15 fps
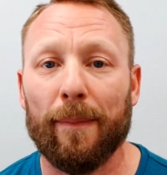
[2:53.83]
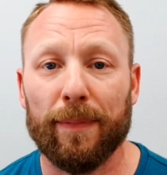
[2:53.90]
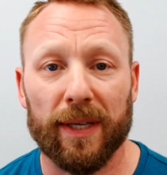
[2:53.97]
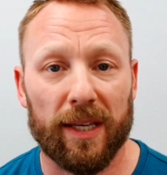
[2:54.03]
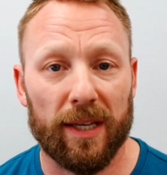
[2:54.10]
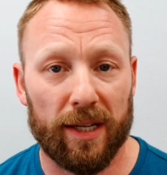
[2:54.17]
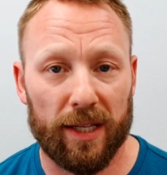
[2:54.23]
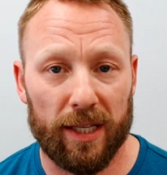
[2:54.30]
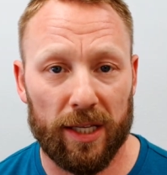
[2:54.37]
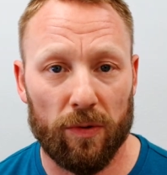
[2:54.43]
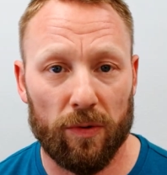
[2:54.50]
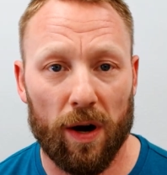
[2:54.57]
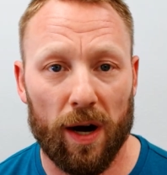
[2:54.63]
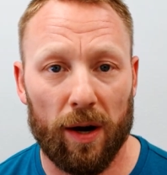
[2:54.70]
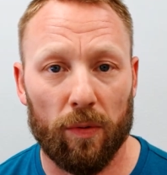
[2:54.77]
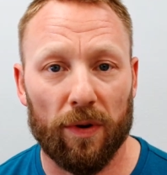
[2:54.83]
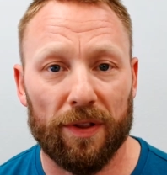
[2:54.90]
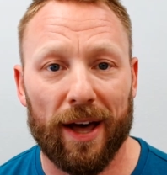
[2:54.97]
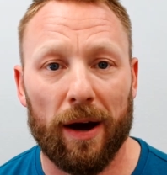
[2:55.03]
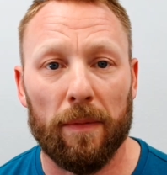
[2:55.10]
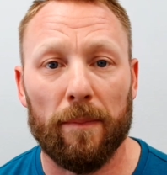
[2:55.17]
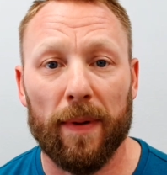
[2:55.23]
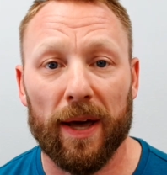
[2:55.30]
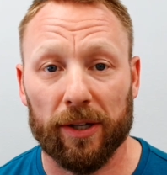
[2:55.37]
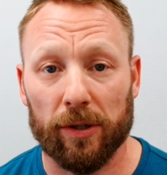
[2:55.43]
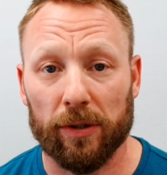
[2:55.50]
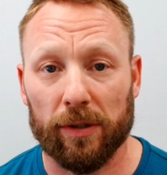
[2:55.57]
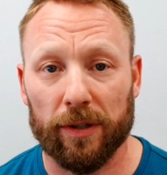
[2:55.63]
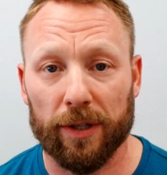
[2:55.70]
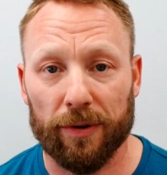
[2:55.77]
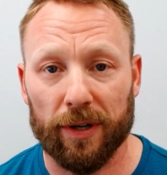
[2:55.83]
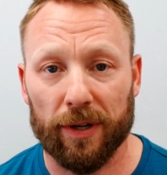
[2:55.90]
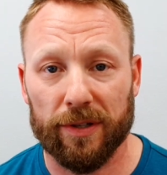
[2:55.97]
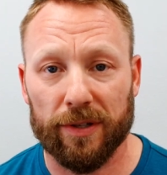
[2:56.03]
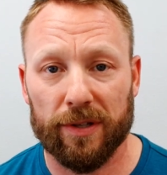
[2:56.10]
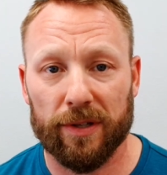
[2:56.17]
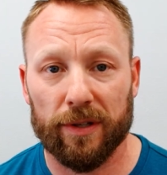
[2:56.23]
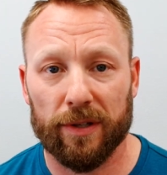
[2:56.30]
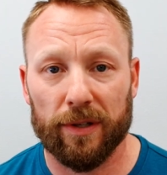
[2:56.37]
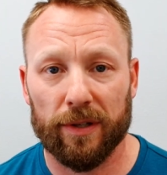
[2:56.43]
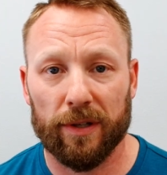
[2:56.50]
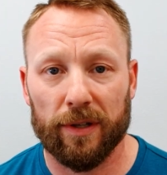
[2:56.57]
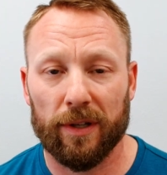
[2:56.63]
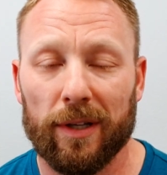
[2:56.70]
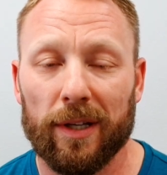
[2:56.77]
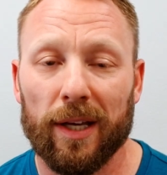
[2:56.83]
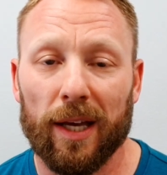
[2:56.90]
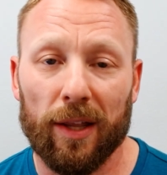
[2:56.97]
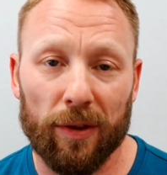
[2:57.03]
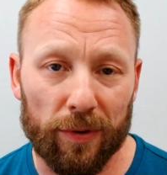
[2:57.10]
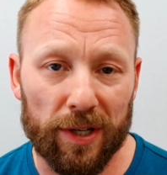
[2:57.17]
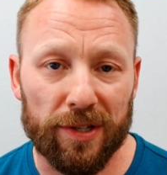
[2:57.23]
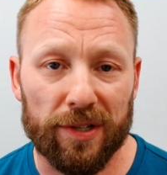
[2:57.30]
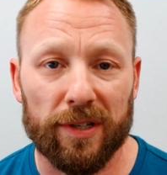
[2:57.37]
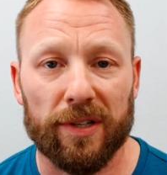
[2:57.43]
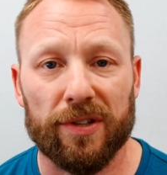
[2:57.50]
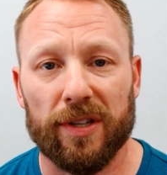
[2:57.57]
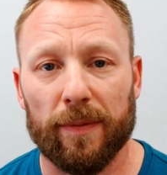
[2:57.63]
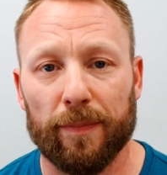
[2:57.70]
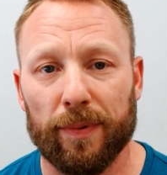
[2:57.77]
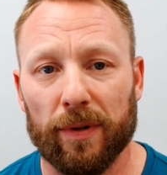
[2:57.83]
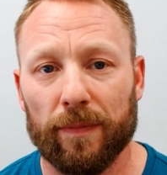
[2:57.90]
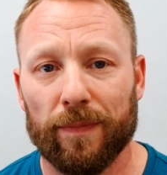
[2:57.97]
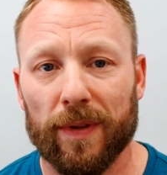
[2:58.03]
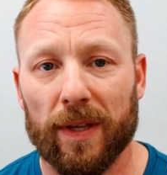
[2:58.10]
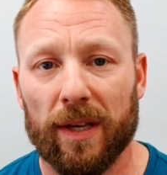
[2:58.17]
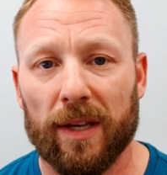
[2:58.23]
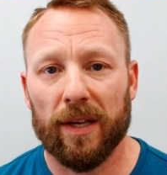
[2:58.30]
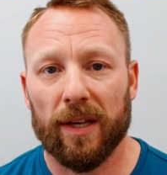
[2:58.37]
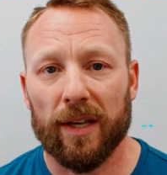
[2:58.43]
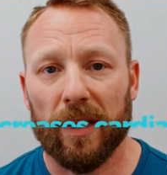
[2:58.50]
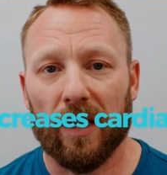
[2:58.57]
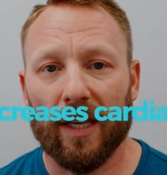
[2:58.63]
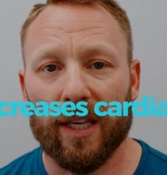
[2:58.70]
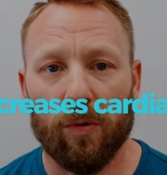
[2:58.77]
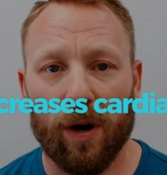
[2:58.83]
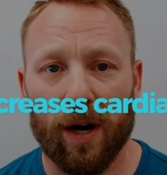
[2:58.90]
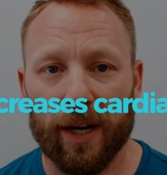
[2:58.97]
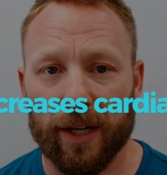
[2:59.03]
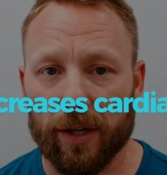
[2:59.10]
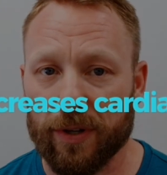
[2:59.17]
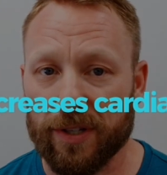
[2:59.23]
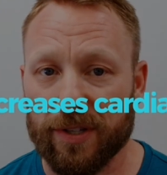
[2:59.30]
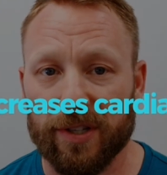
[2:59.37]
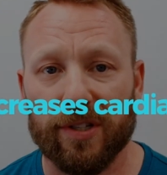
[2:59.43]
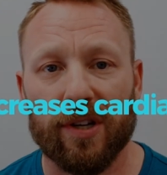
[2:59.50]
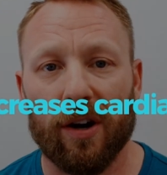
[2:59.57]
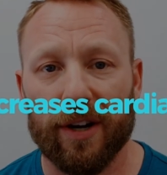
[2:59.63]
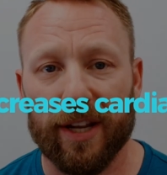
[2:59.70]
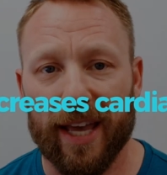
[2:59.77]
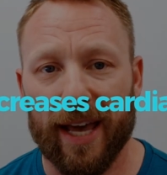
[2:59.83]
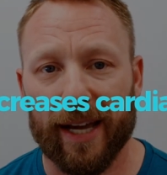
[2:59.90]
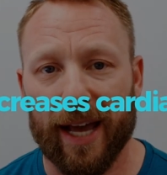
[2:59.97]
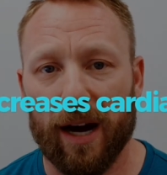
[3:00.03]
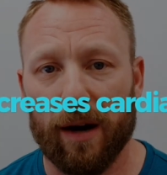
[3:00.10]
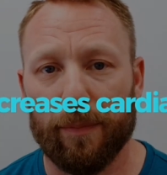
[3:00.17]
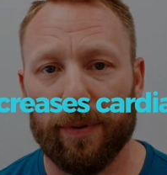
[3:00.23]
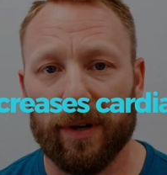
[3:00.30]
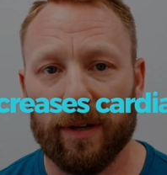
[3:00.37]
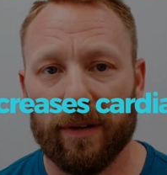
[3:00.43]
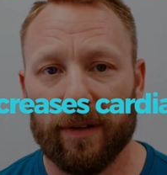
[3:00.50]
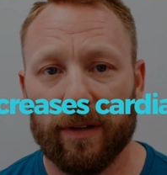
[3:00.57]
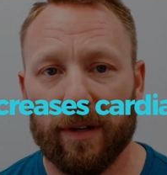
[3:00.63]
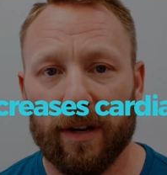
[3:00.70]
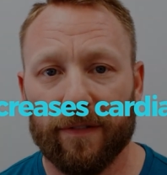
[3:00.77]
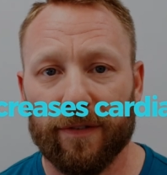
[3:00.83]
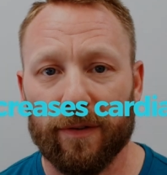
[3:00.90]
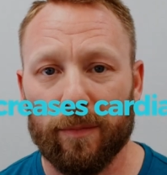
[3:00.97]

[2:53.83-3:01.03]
begin EWOT without medical clearance. And the reason is simple EWOT increases cardiac output. For